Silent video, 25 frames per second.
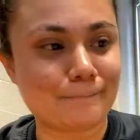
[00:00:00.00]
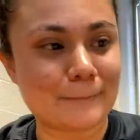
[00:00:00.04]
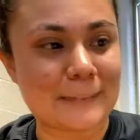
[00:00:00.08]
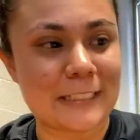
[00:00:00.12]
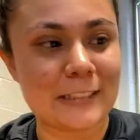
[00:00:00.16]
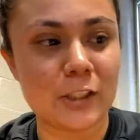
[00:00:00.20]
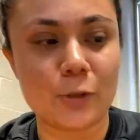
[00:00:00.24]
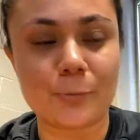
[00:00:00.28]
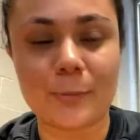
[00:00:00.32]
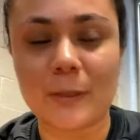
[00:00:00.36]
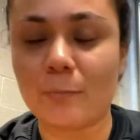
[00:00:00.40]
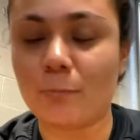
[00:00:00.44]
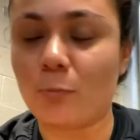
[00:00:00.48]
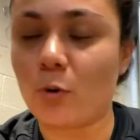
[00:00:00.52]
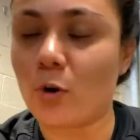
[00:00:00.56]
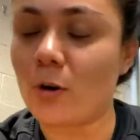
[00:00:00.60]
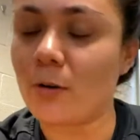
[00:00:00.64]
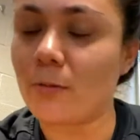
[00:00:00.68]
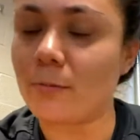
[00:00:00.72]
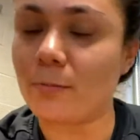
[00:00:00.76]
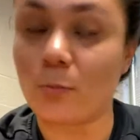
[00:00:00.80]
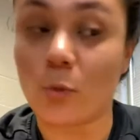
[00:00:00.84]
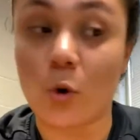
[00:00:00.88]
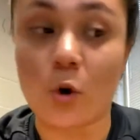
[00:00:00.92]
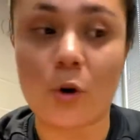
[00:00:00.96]
little bit
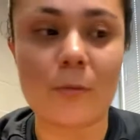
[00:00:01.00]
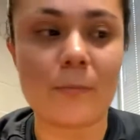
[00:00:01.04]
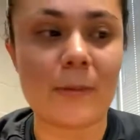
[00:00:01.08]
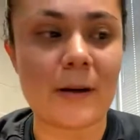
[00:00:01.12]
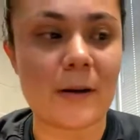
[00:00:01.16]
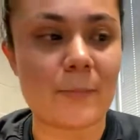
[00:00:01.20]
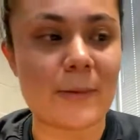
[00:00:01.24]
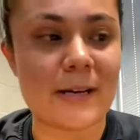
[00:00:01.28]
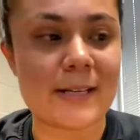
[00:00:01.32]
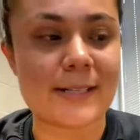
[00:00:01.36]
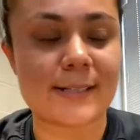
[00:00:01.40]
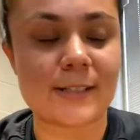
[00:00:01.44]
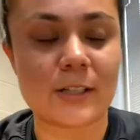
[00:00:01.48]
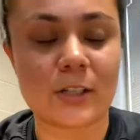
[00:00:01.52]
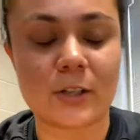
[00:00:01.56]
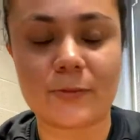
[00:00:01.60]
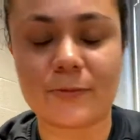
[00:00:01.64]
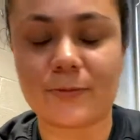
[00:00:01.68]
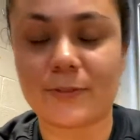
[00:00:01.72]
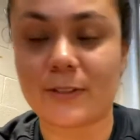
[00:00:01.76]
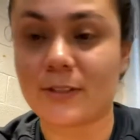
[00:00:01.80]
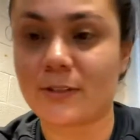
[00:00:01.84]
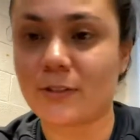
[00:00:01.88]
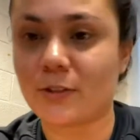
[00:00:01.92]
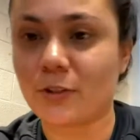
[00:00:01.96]
more about
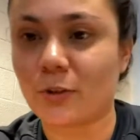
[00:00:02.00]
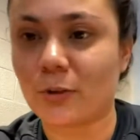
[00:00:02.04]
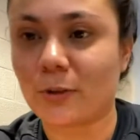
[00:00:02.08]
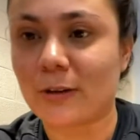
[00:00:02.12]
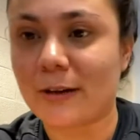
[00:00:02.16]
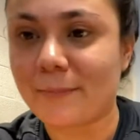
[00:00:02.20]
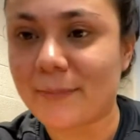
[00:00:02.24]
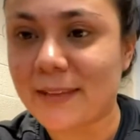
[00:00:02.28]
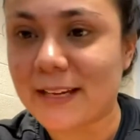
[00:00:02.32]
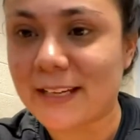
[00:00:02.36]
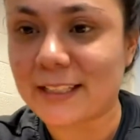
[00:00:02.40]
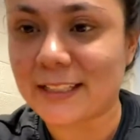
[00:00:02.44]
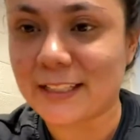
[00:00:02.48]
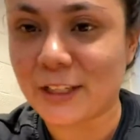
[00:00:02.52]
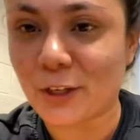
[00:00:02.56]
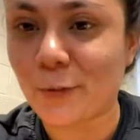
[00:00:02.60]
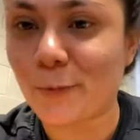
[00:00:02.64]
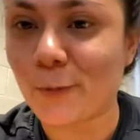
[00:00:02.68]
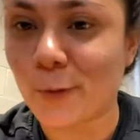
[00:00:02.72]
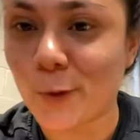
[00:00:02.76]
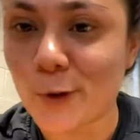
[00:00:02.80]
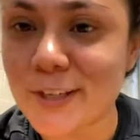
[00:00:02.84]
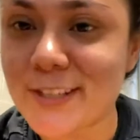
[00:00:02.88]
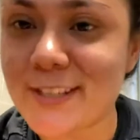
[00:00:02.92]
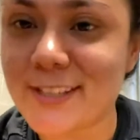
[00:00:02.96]
myself is, you know, I'm that little
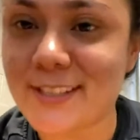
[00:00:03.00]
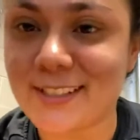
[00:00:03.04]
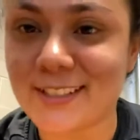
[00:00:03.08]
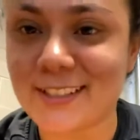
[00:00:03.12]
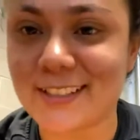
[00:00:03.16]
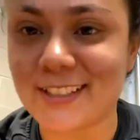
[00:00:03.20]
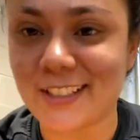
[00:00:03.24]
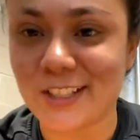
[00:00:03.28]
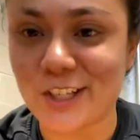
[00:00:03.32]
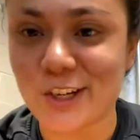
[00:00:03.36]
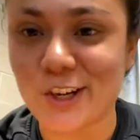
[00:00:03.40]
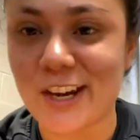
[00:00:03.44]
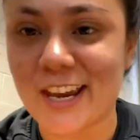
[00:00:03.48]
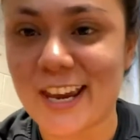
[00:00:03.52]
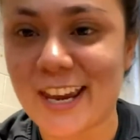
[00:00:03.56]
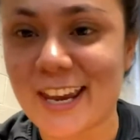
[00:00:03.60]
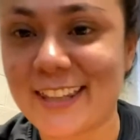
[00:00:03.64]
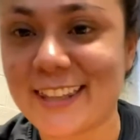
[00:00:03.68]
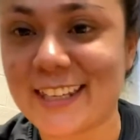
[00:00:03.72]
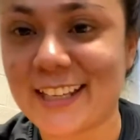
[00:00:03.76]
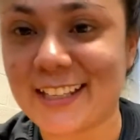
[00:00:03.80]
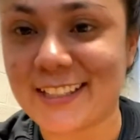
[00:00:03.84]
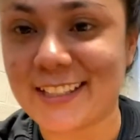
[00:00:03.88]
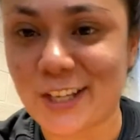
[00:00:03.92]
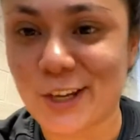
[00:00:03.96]
voice in your
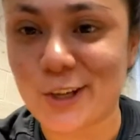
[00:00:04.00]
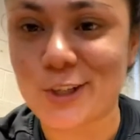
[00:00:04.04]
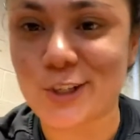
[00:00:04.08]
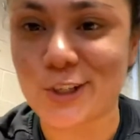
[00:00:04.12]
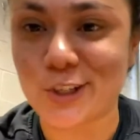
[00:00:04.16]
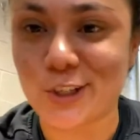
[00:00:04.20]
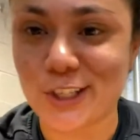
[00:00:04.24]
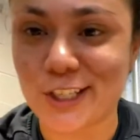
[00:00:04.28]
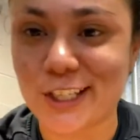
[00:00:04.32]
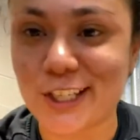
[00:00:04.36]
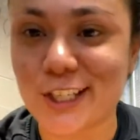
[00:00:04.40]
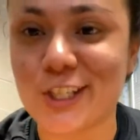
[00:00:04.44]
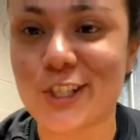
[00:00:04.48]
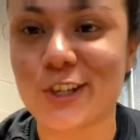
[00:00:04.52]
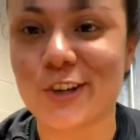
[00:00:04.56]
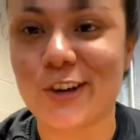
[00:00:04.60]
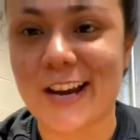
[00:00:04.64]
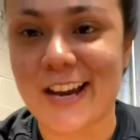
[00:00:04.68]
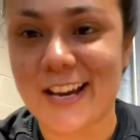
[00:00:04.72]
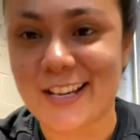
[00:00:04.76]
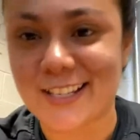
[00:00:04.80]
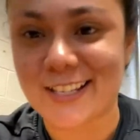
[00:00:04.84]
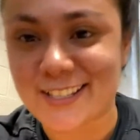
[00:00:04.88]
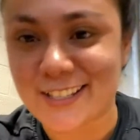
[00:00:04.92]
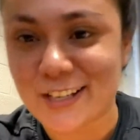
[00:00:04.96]
head that tells you to get your
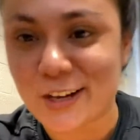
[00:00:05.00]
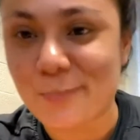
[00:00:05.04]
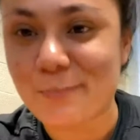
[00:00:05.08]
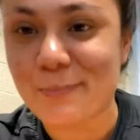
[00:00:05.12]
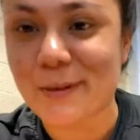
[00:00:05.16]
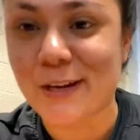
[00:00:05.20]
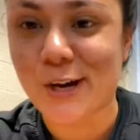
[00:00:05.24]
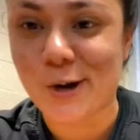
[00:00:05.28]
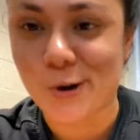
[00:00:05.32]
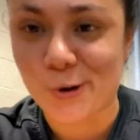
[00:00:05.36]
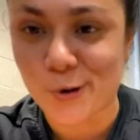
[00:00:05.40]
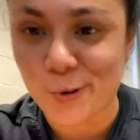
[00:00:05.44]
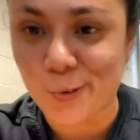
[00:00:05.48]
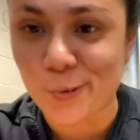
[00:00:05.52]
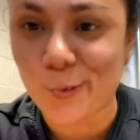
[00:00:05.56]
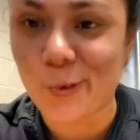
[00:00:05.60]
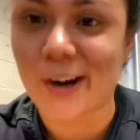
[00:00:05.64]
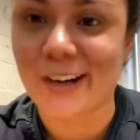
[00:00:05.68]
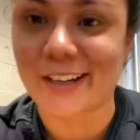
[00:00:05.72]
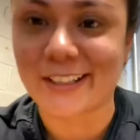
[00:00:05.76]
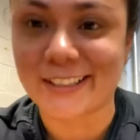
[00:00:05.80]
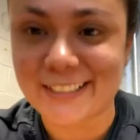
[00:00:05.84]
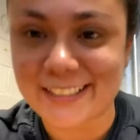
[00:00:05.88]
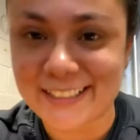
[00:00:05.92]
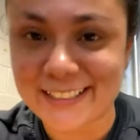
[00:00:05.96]
ass up and go to
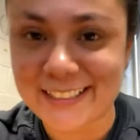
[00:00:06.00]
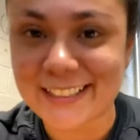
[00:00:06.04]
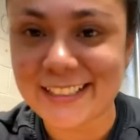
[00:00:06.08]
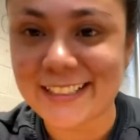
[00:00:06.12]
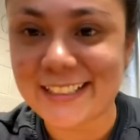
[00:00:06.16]
work.